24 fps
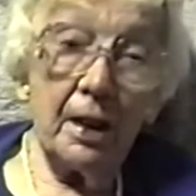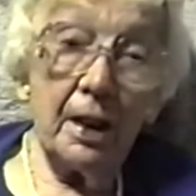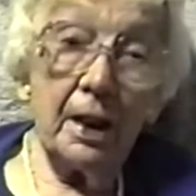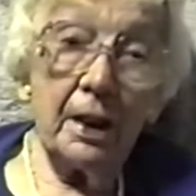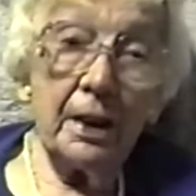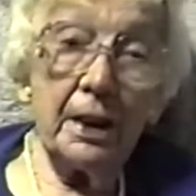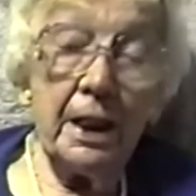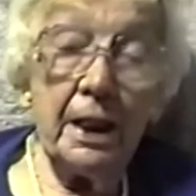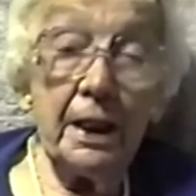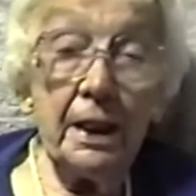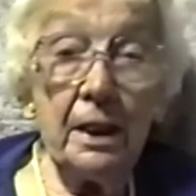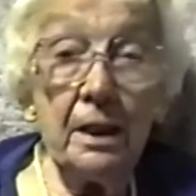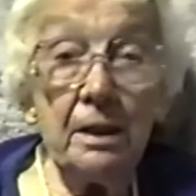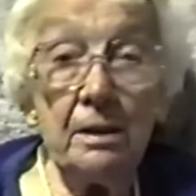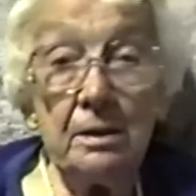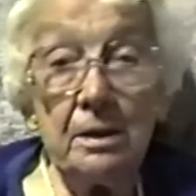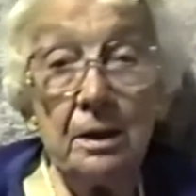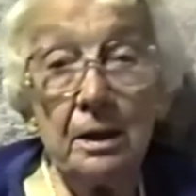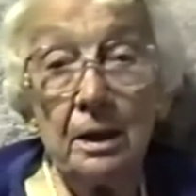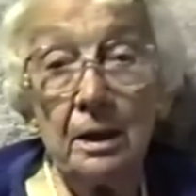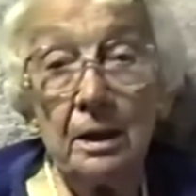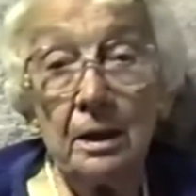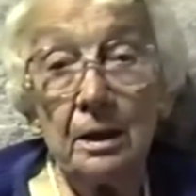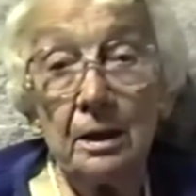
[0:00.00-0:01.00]
Yeah,
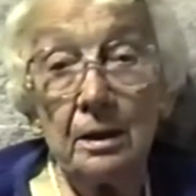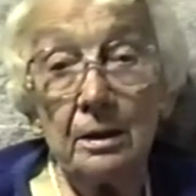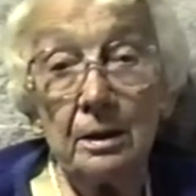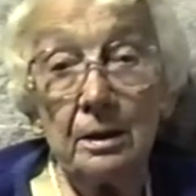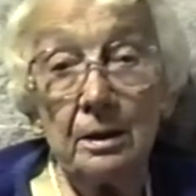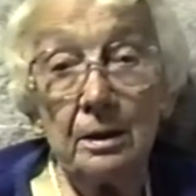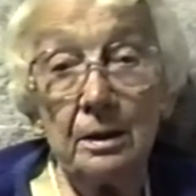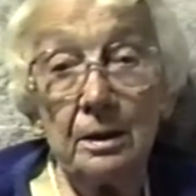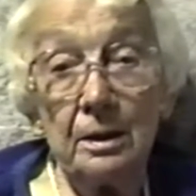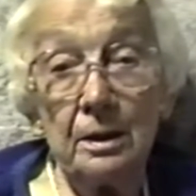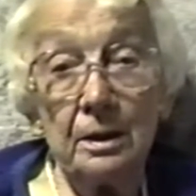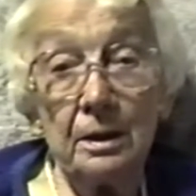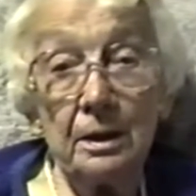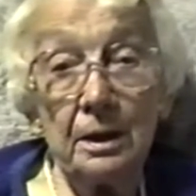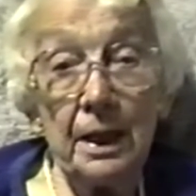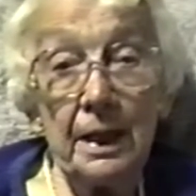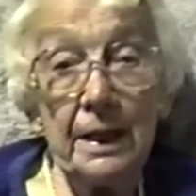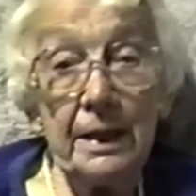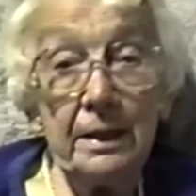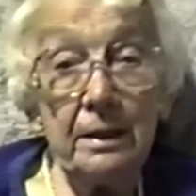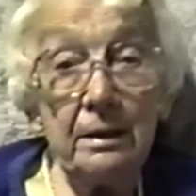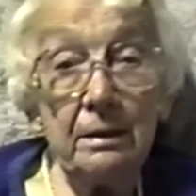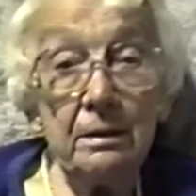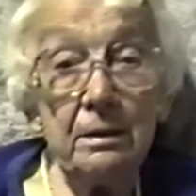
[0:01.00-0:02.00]

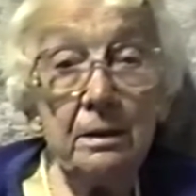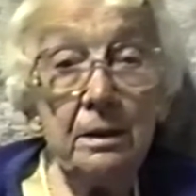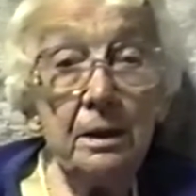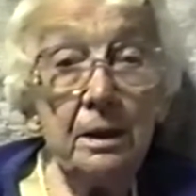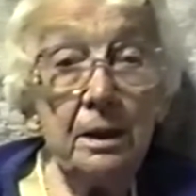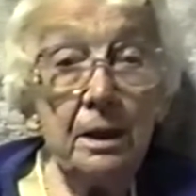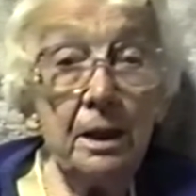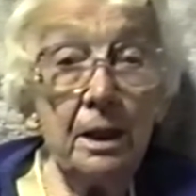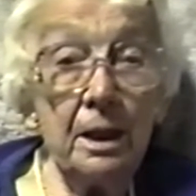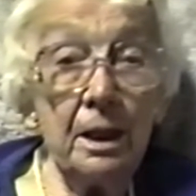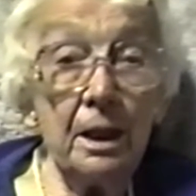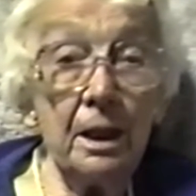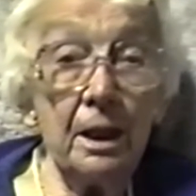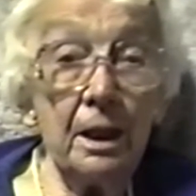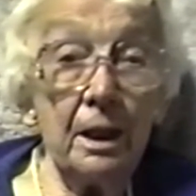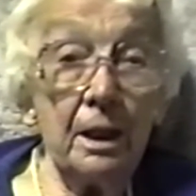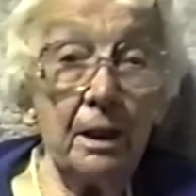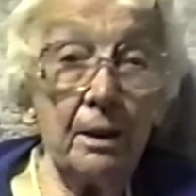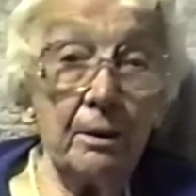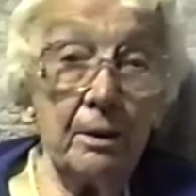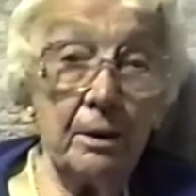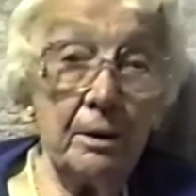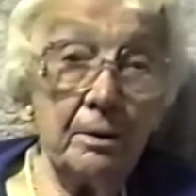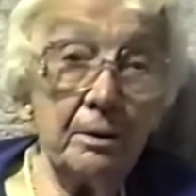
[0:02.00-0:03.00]
later,
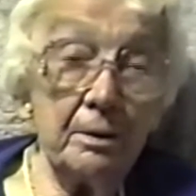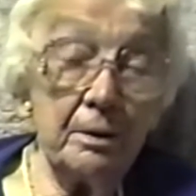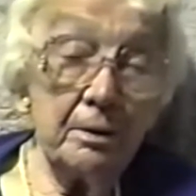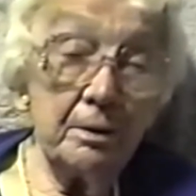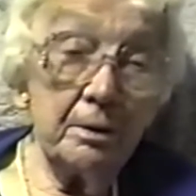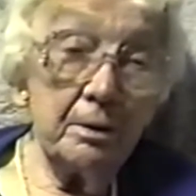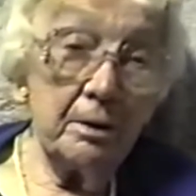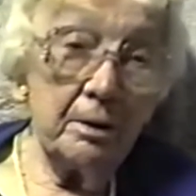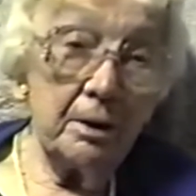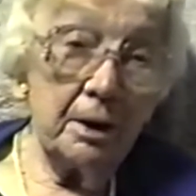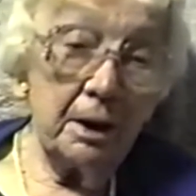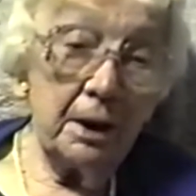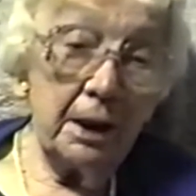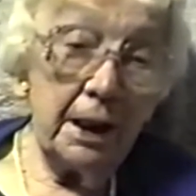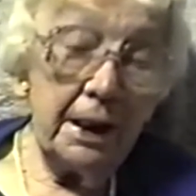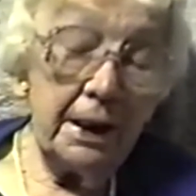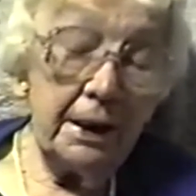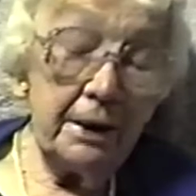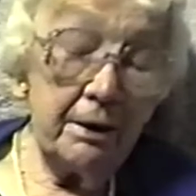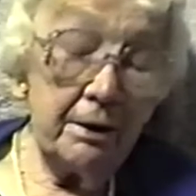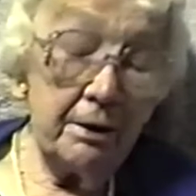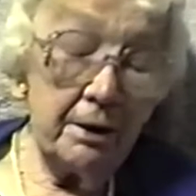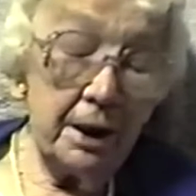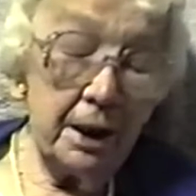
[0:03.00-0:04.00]
a
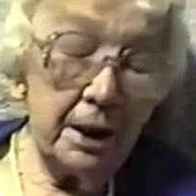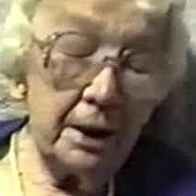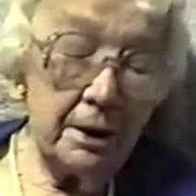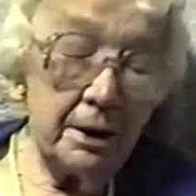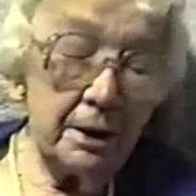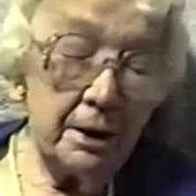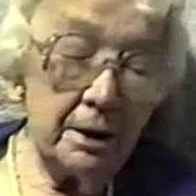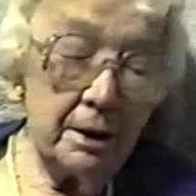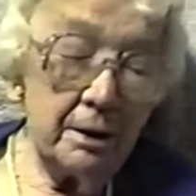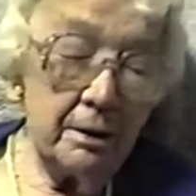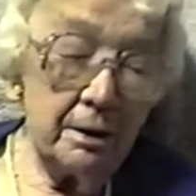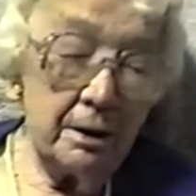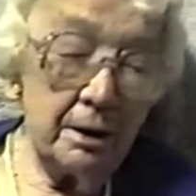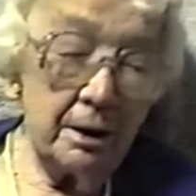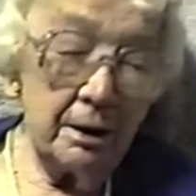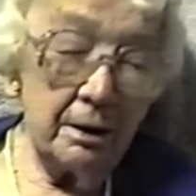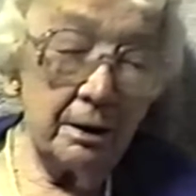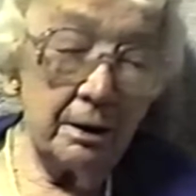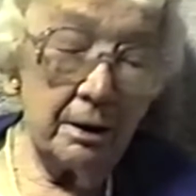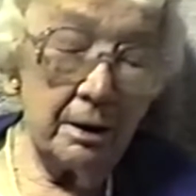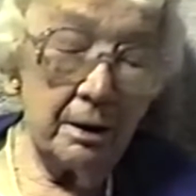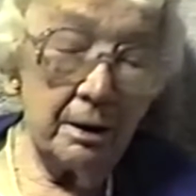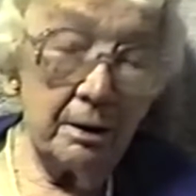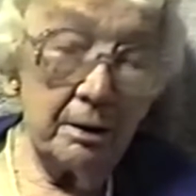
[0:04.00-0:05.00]
lady that,
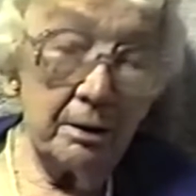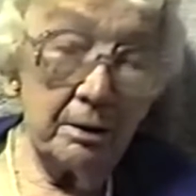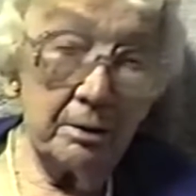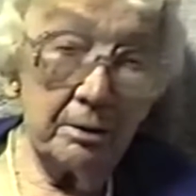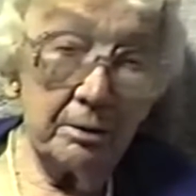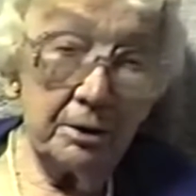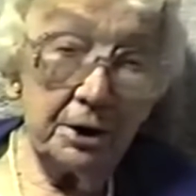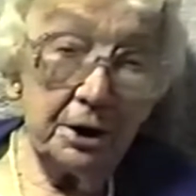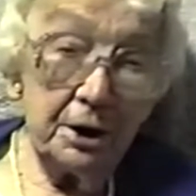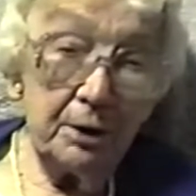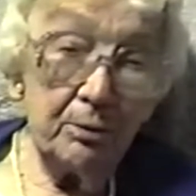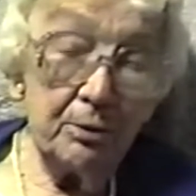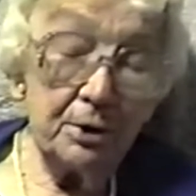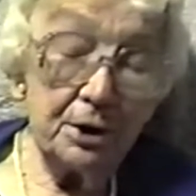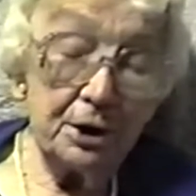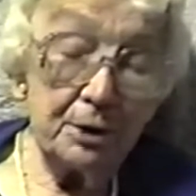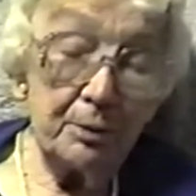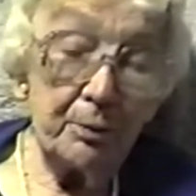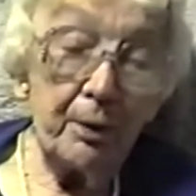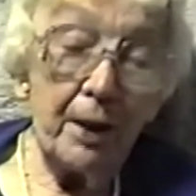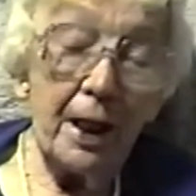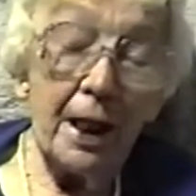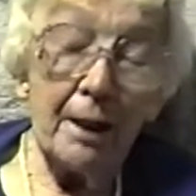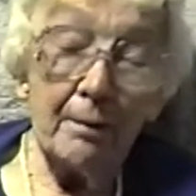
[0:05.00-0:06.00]
she was a
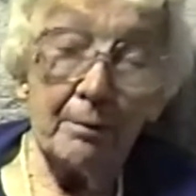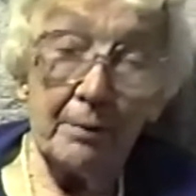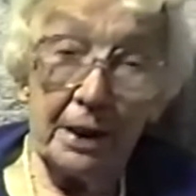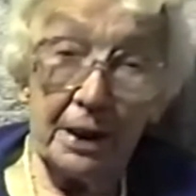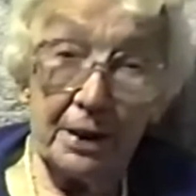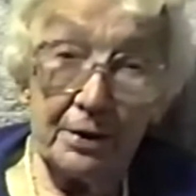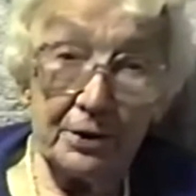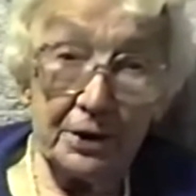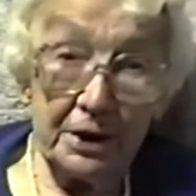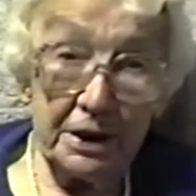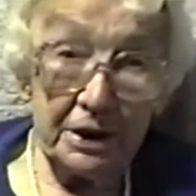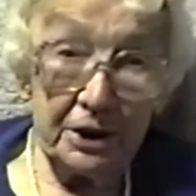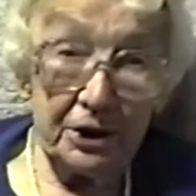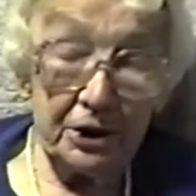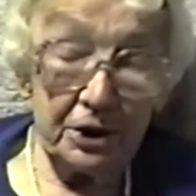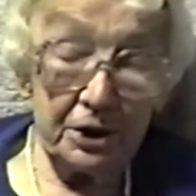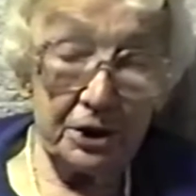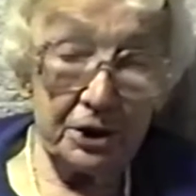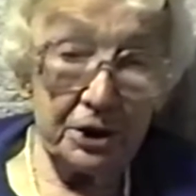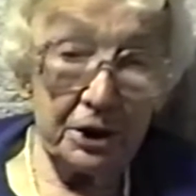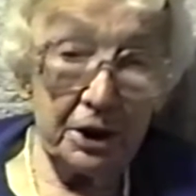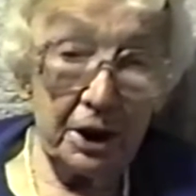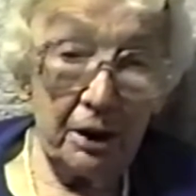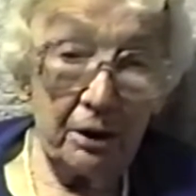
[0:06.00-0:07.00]
primary teacher
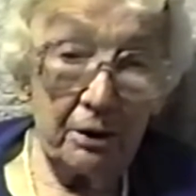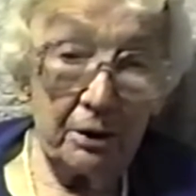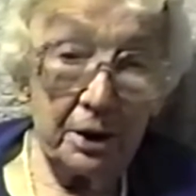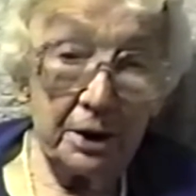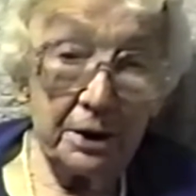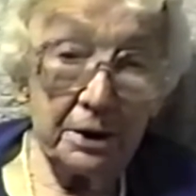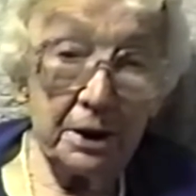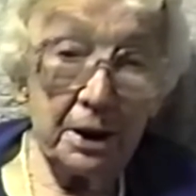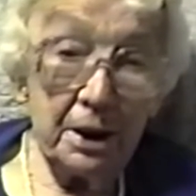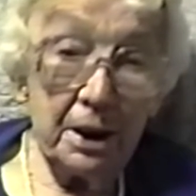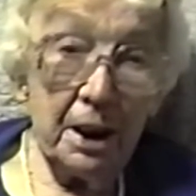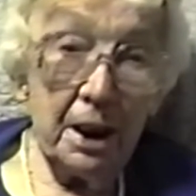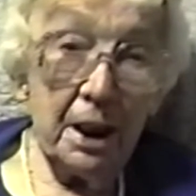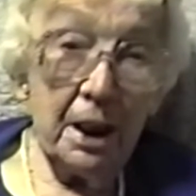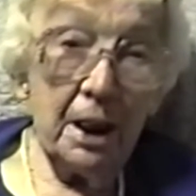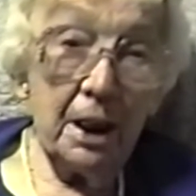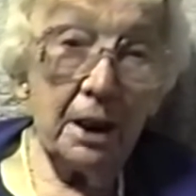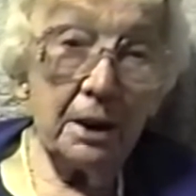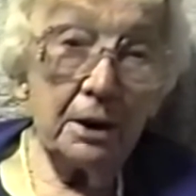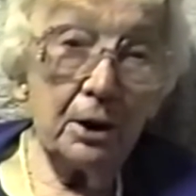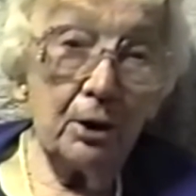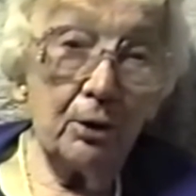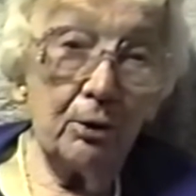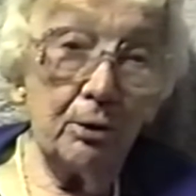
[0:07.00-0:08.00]
at Sardis,
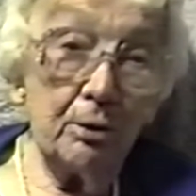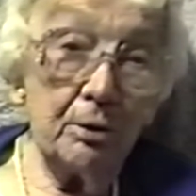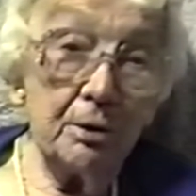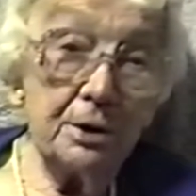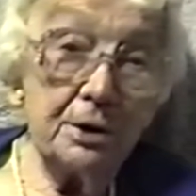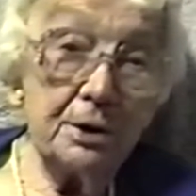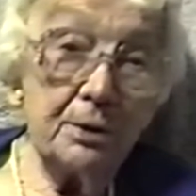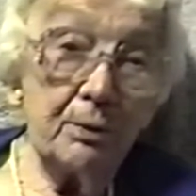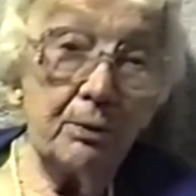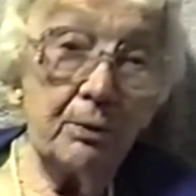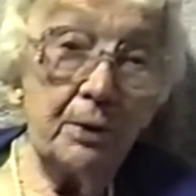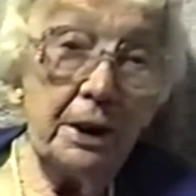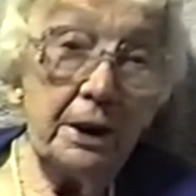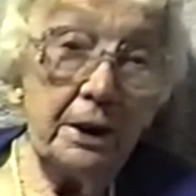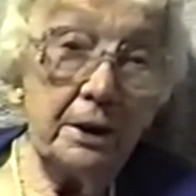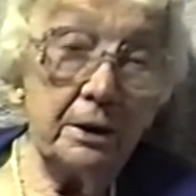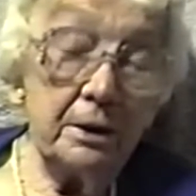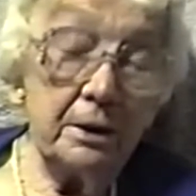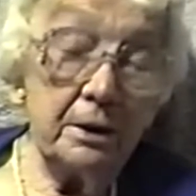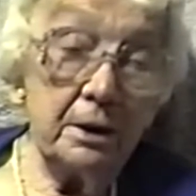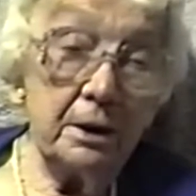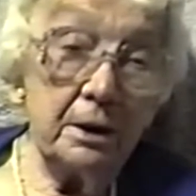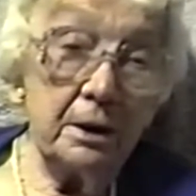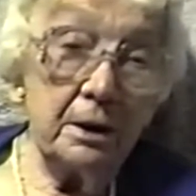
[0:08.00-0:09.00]
told us we
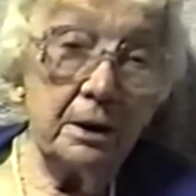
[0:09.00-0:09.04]
could,